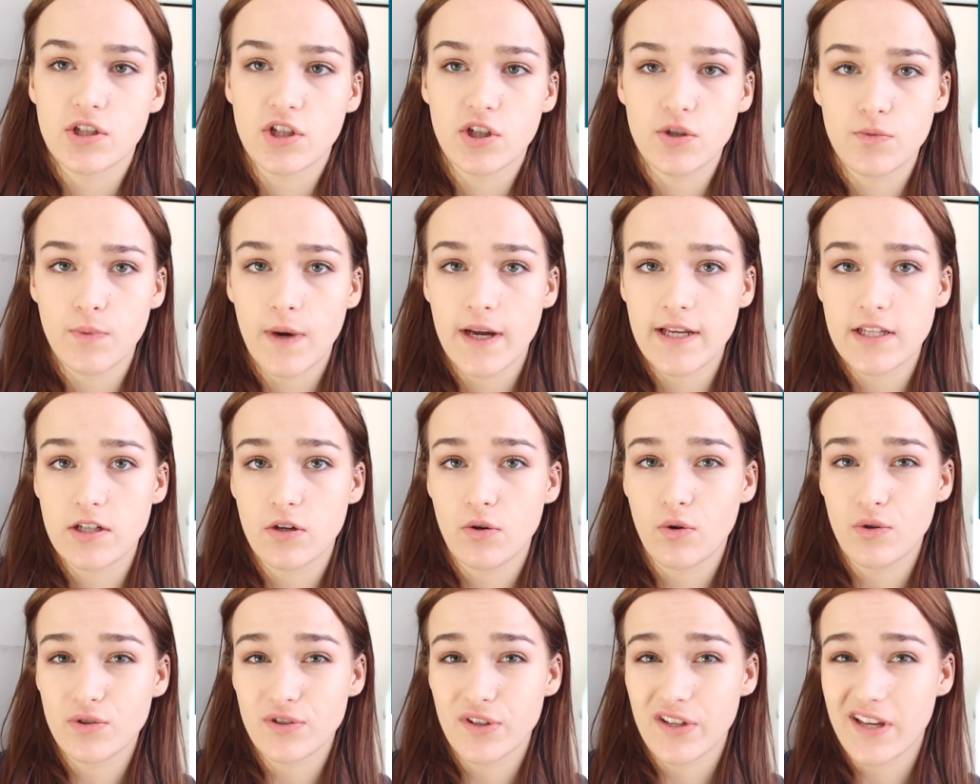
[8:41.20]
a good way to
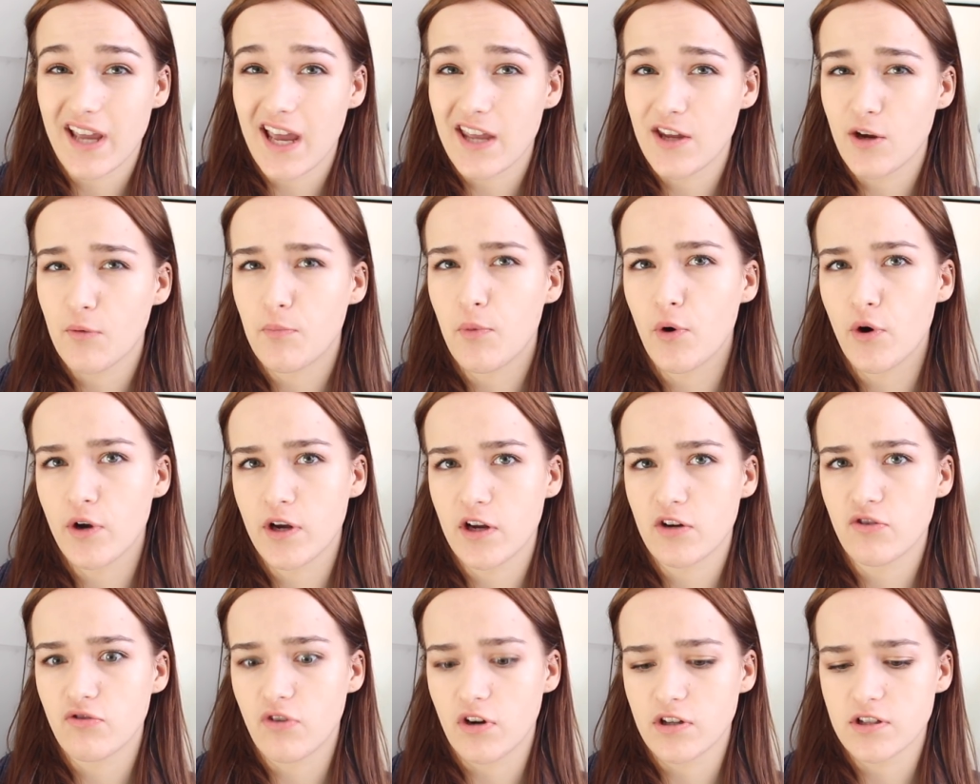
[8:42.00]
also get your point
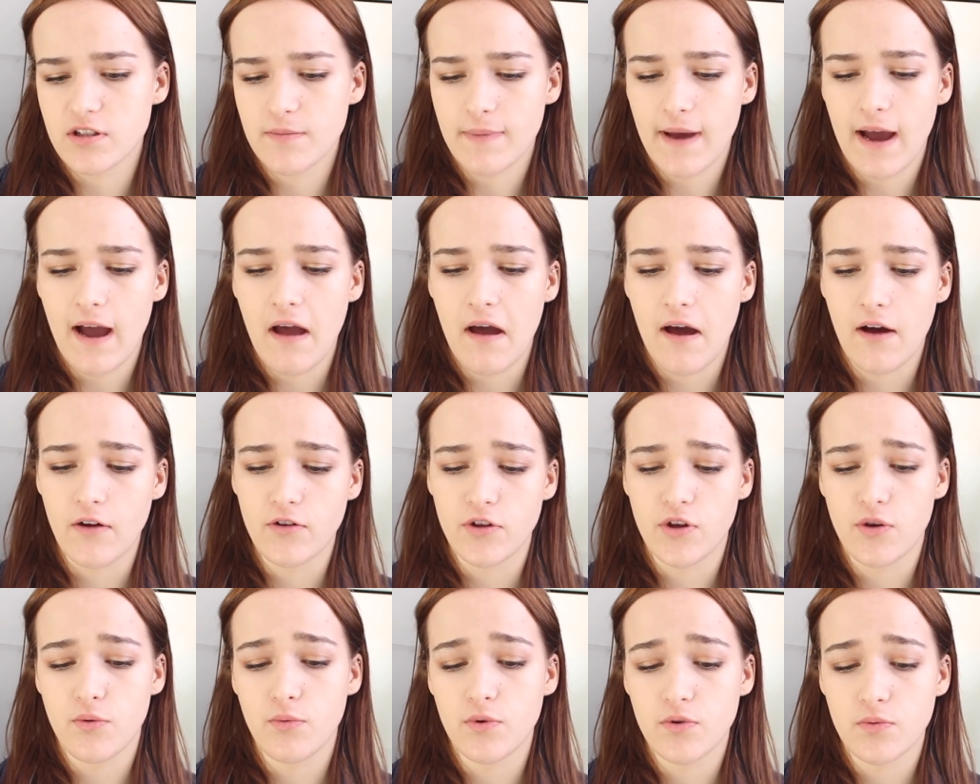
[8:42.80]
across about how
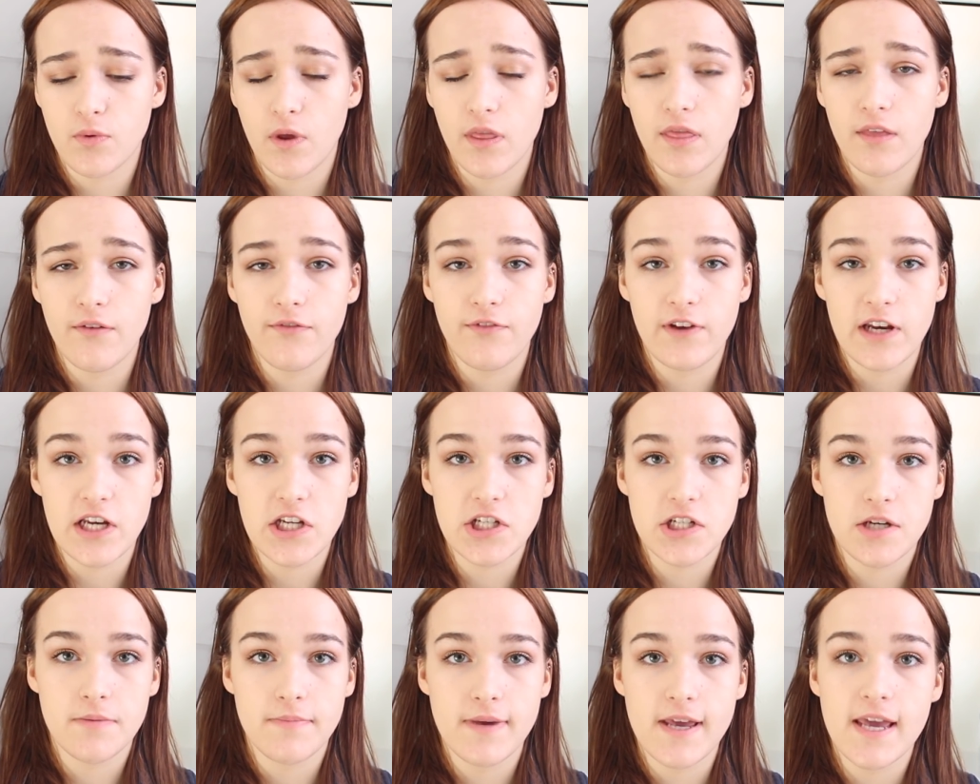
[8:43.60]
you would want the
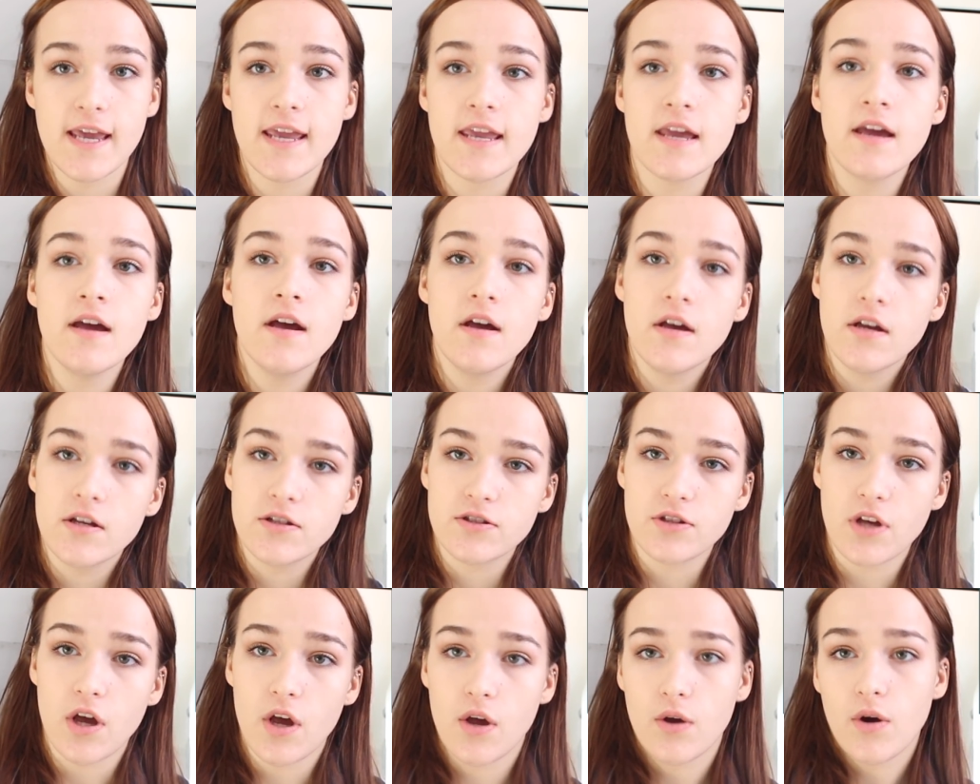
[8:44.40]
finish to be.
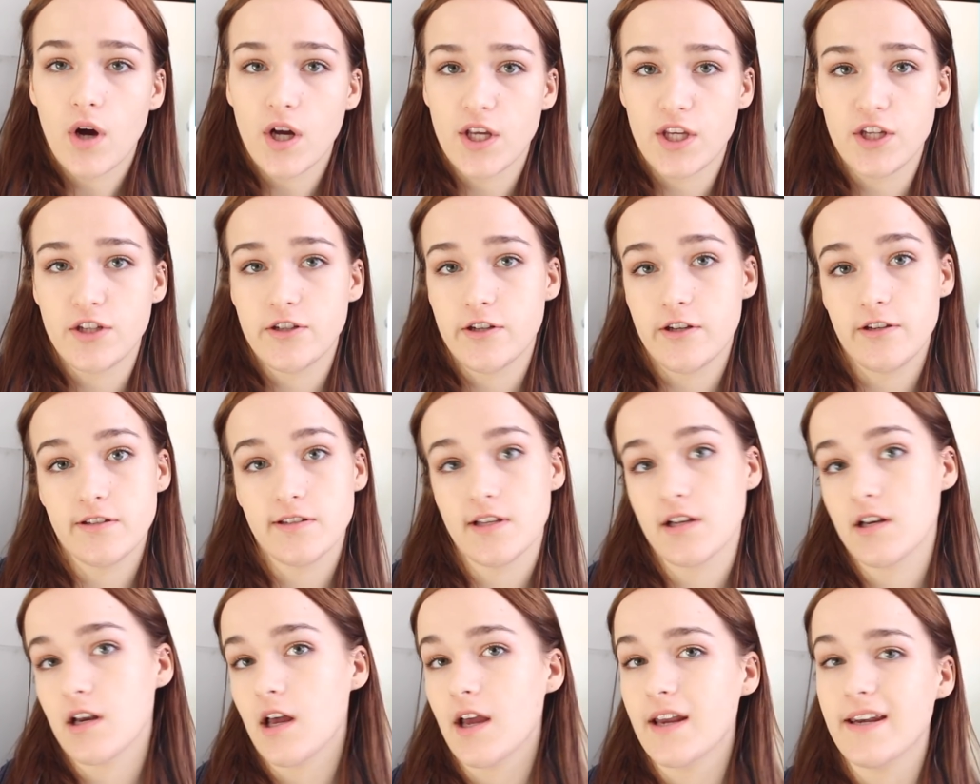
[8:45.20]
So are you
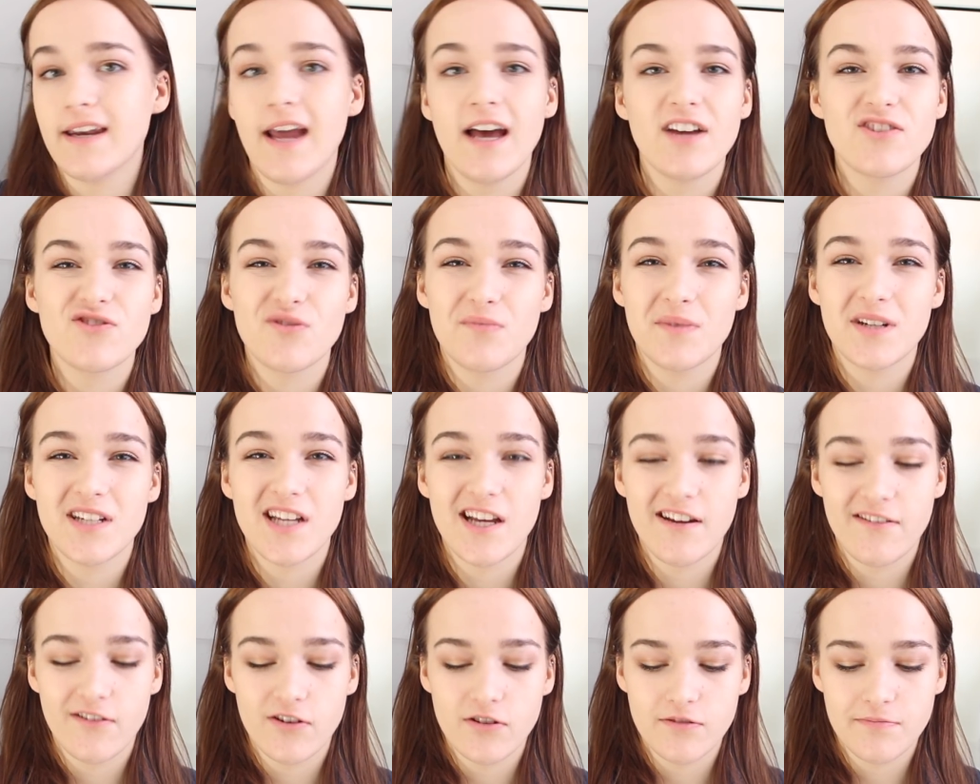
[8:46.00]
choosing like natural
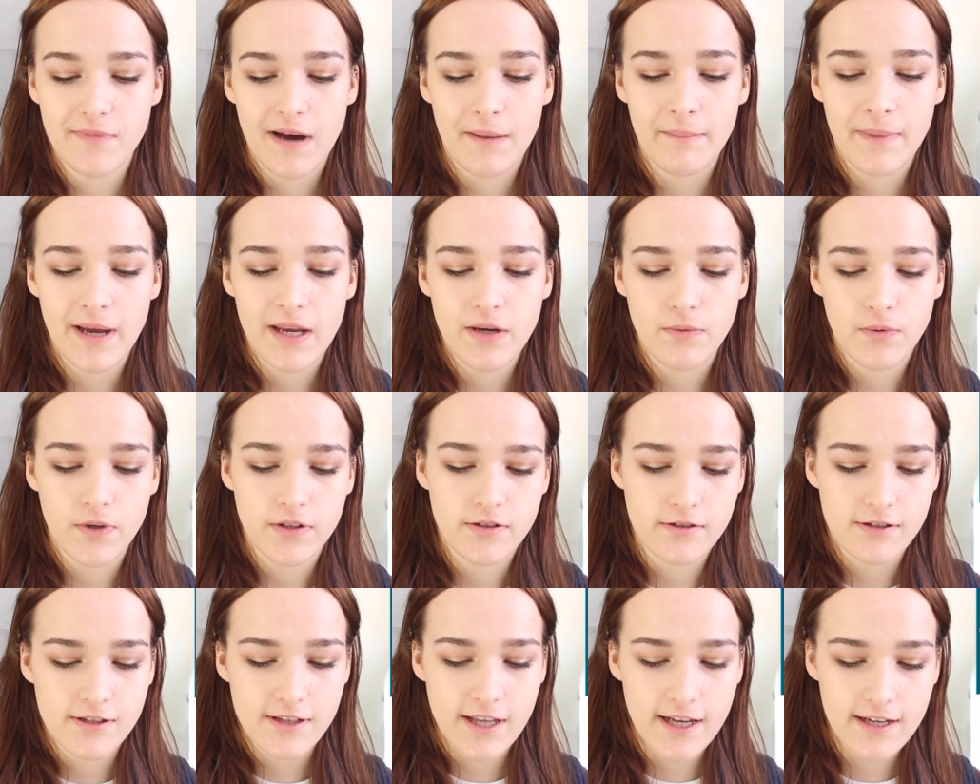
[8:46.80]
materials, man-made
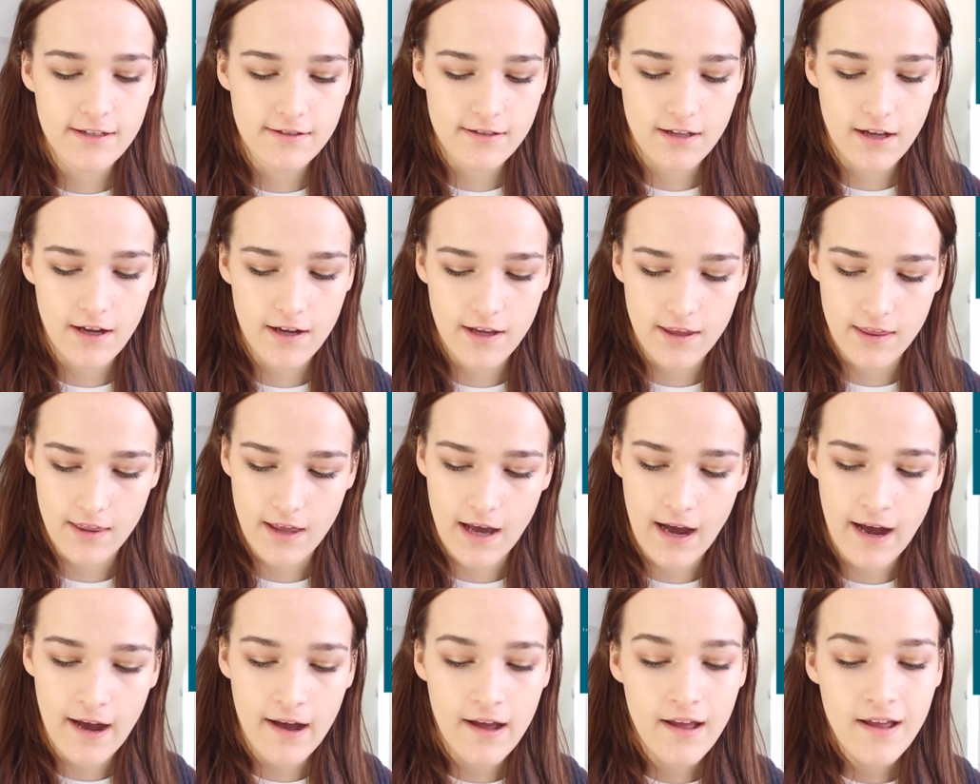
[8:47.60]
ones, things like
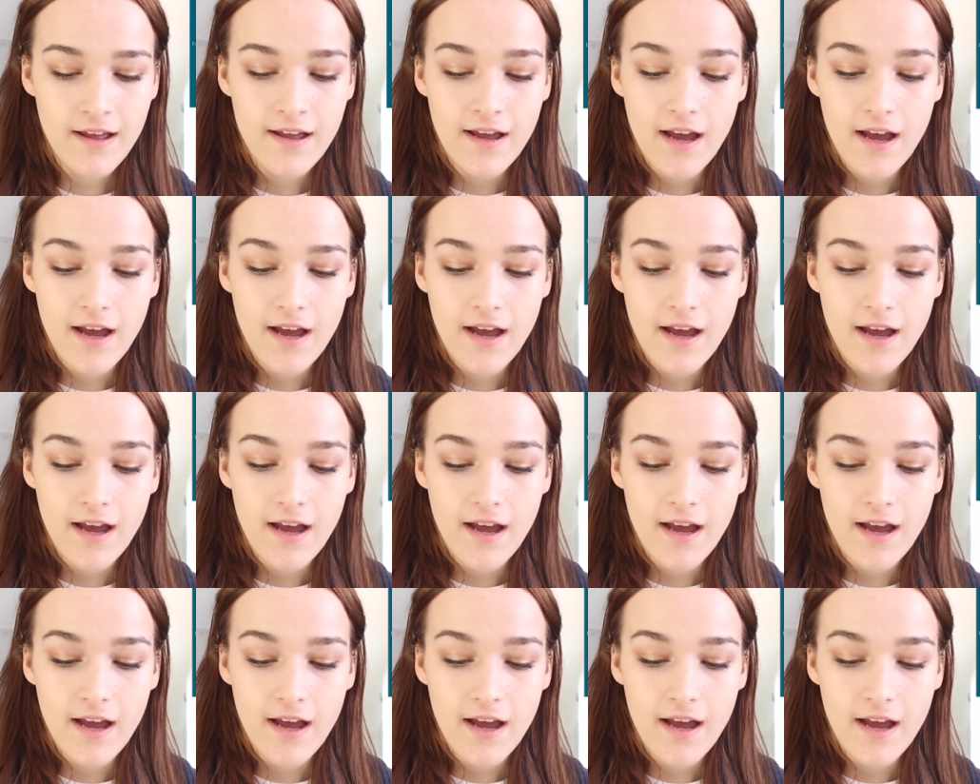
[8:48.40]
that.